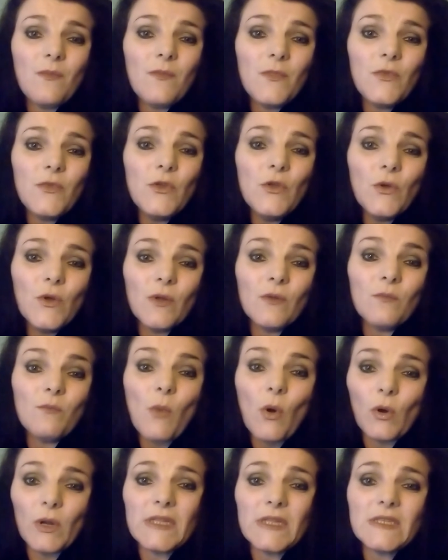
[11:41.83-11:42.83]
you can
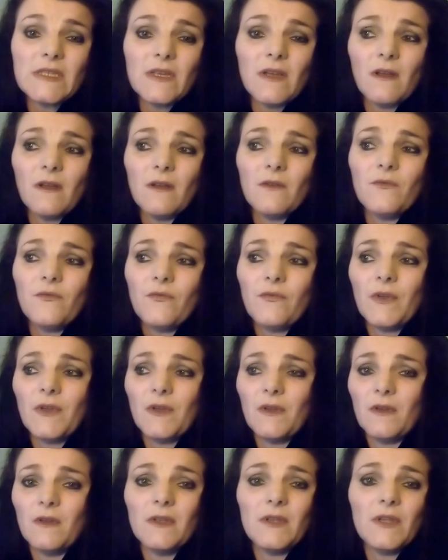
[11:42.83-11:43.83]
monitor
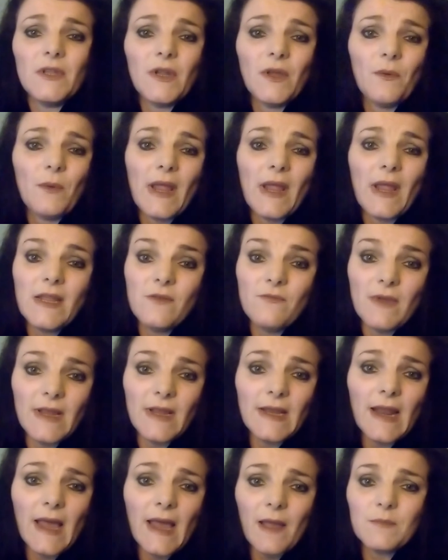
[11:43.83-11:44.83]
for, any
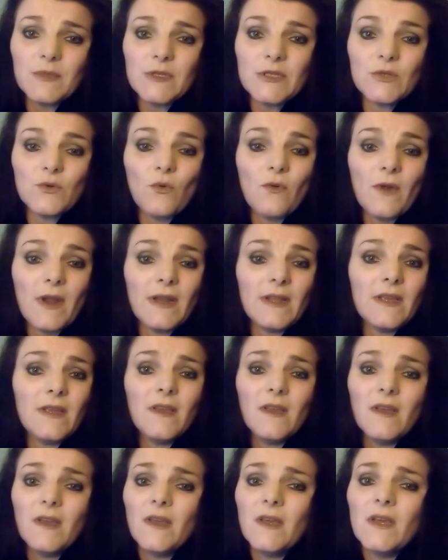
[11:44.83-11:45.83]
relapse or
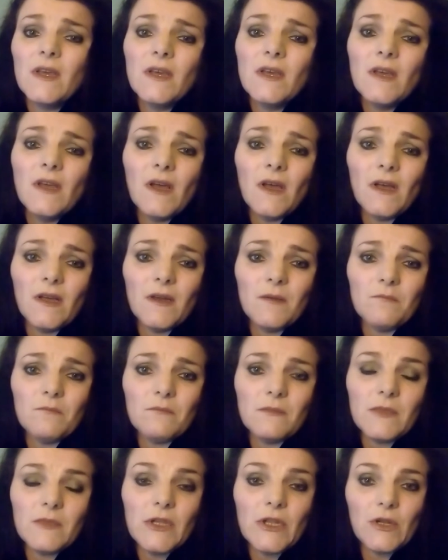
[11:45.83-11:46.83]
any,
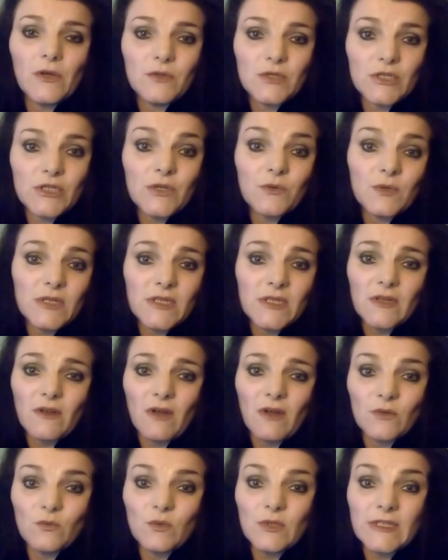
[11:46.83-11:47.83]

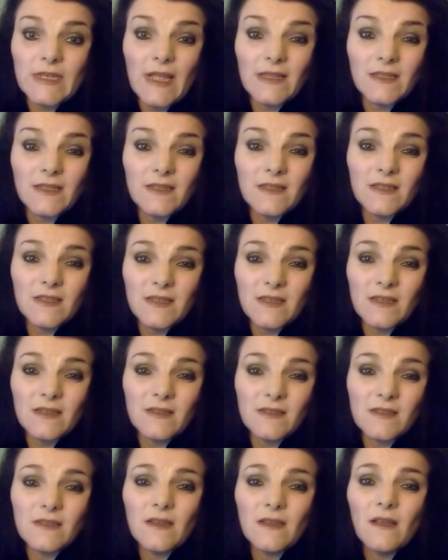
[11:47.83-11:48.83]
suicidal
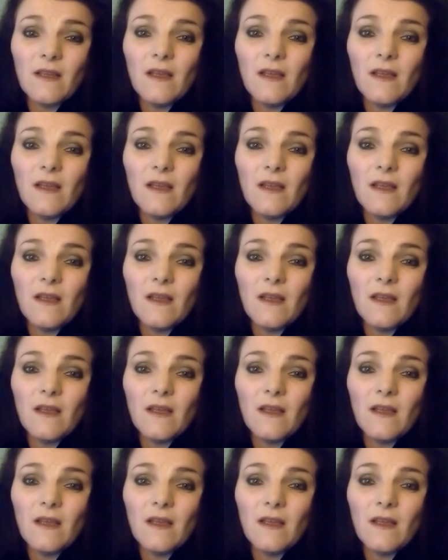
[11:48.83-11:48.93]
tendencies.